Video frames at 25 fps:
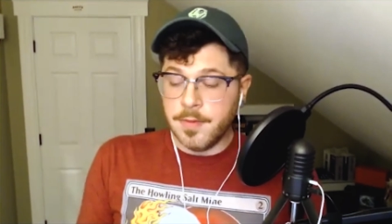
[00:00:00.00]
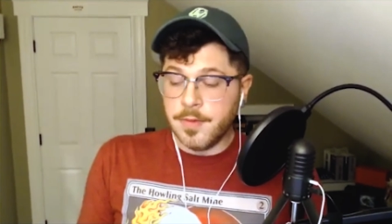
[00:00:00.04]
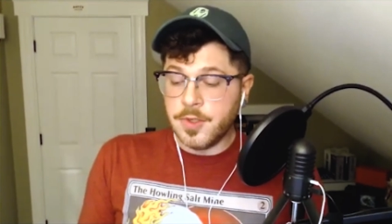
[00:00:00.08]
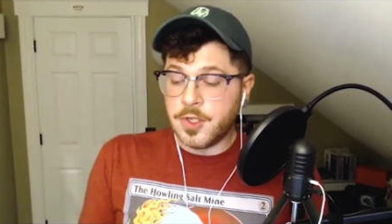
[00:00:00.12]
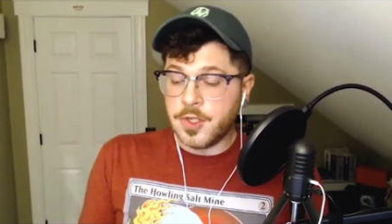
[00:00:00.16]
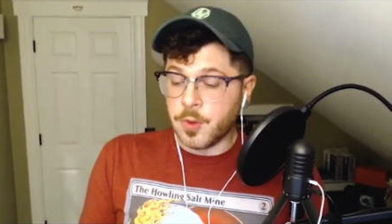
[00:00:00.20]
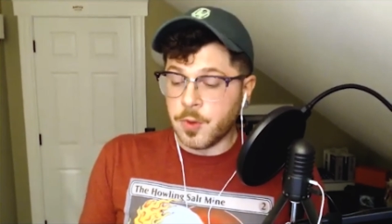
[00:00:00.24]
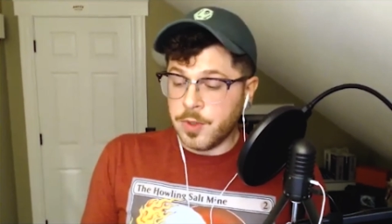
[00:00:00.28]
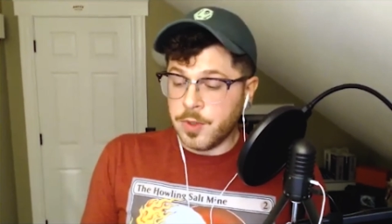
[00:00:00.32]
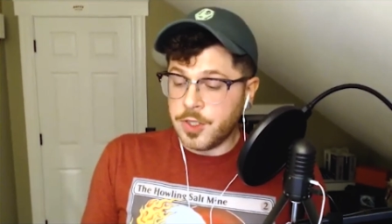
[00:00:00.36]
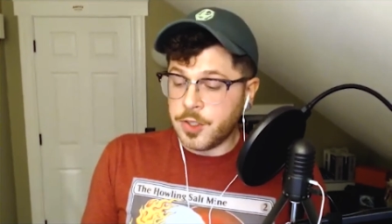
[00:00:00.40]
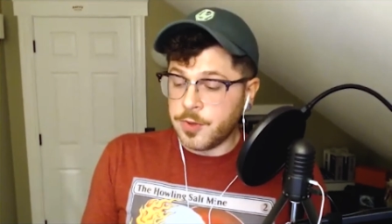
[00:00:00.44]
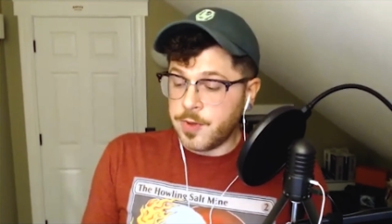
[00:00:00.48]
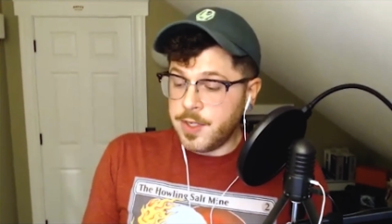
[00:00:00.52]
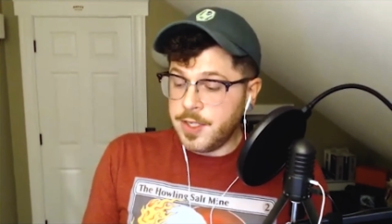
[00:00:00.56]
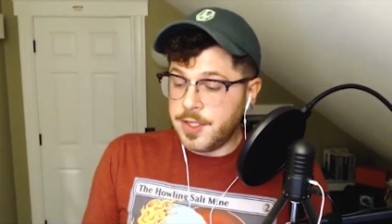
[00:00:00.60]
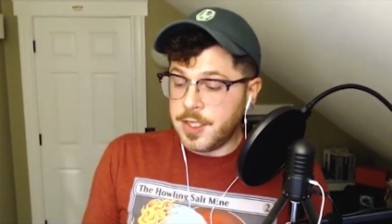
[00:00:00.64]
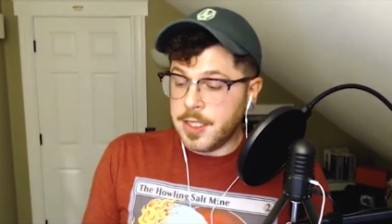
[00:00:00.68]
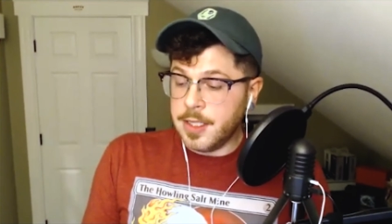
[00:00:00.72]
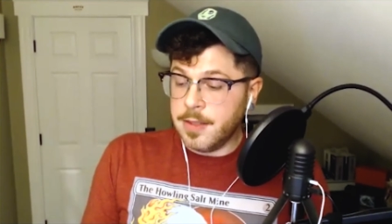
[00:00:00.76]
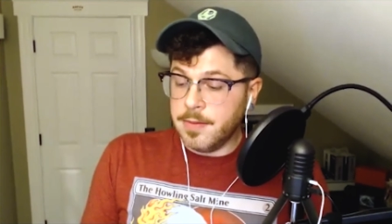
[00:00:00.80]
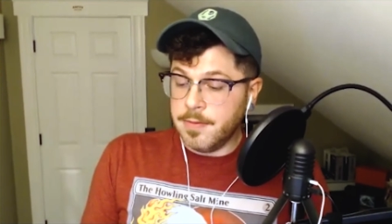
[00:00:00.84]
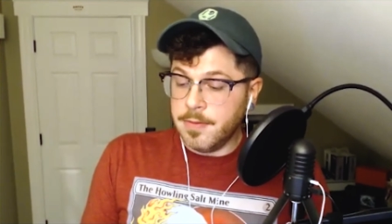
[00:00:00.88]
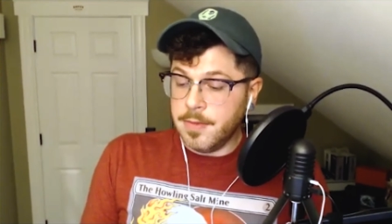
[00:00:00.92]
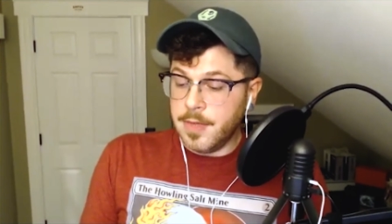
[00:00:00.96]
sorceries
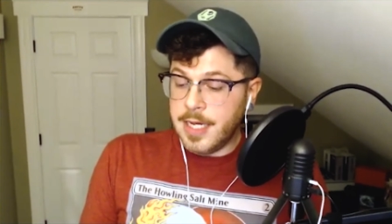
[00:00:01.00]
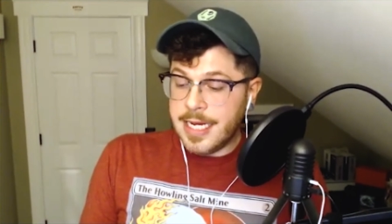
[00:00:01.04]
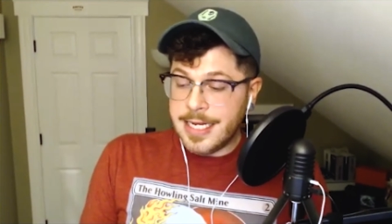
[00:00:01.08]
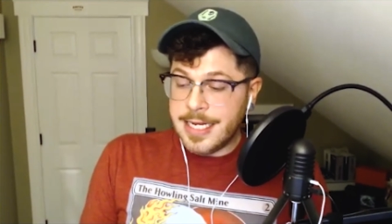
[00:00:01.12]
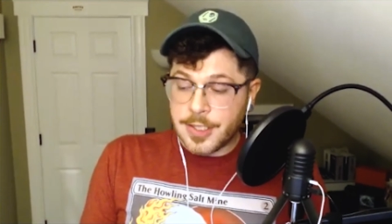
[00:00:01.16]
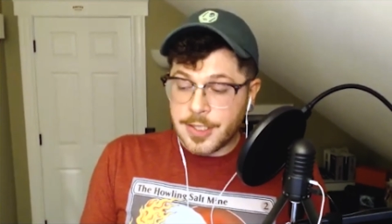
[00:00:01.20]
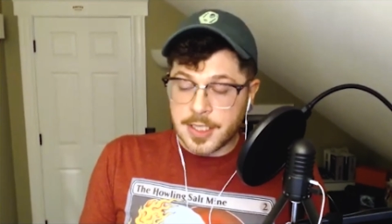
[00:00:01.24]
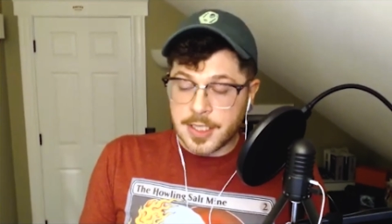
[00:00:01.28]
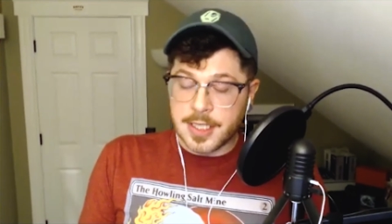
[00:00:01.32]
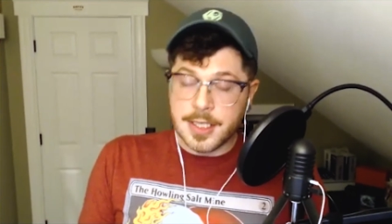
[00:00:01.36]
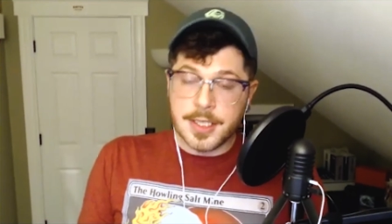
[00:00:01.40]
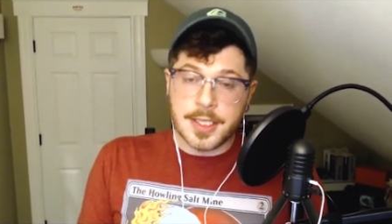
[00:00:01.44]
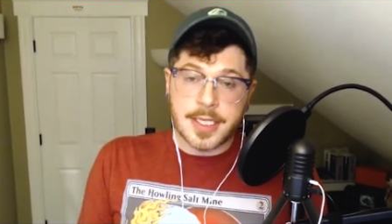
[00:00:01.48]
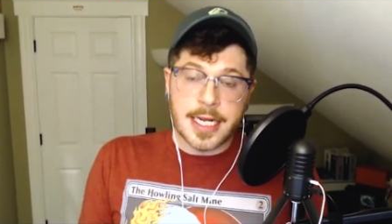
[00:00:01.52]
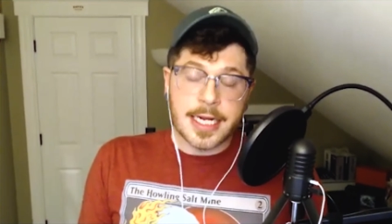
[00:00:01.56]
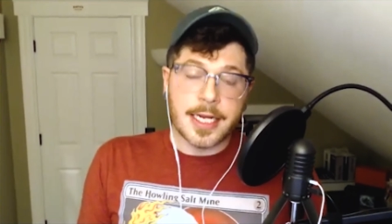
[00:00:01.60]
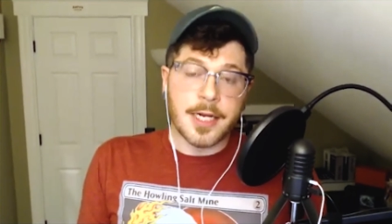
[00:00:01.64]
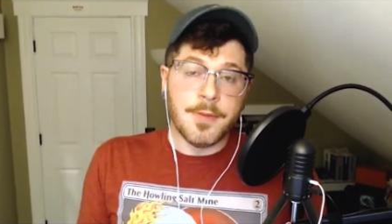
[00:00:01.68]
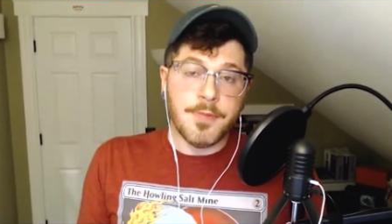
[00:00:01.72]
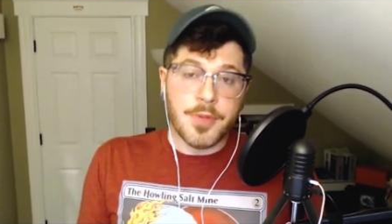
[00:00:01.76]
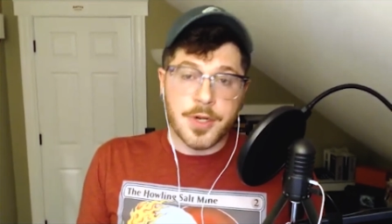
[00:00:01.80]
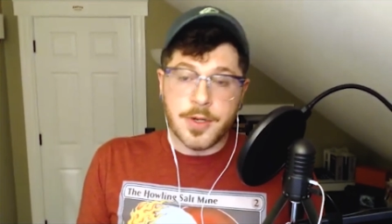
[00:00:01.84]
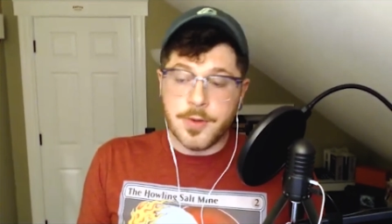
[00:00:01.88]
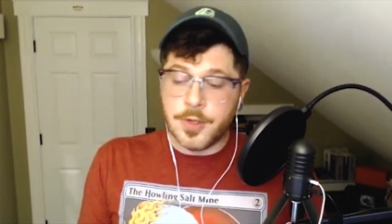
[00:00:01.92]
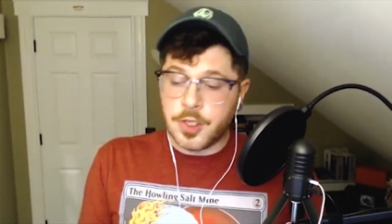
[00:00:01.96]
and instants that
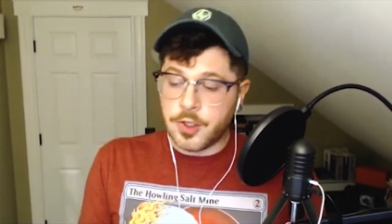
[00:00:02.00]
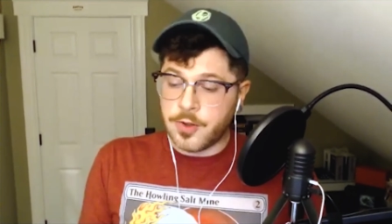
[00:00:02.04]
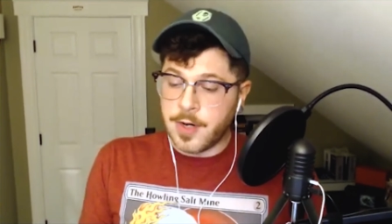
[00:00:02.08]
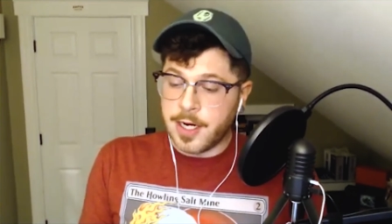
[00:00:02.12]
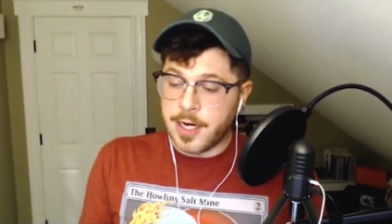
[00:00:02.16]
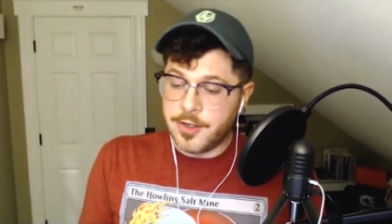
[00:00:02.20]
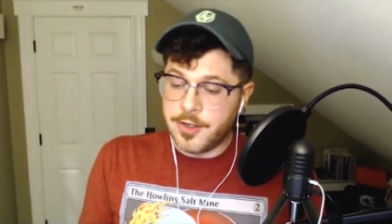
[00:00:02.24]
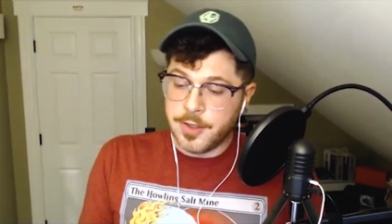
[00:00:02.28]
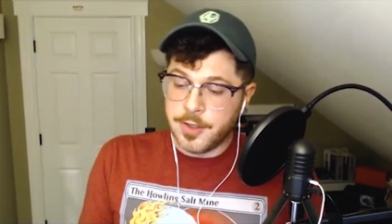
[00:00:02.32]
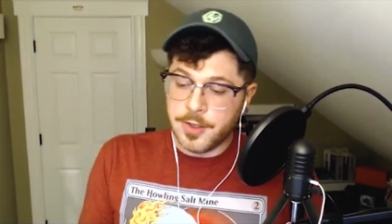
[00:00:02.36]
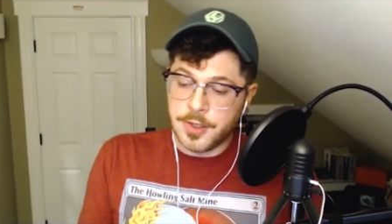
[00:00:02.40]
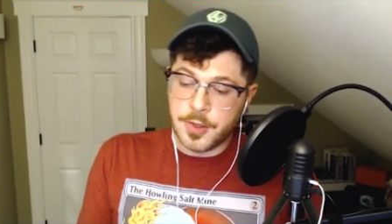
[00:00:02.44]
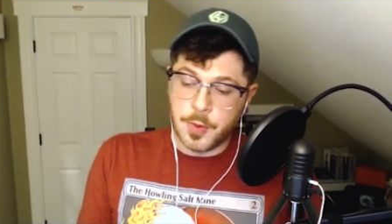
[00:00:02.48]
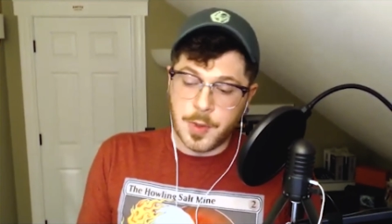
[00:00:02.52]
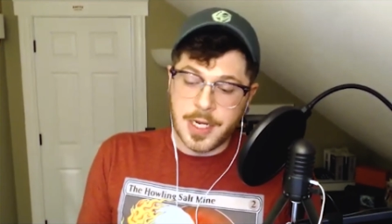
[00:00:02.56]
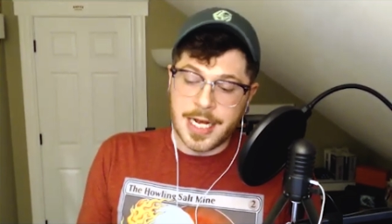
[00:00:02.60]
can produce treasures.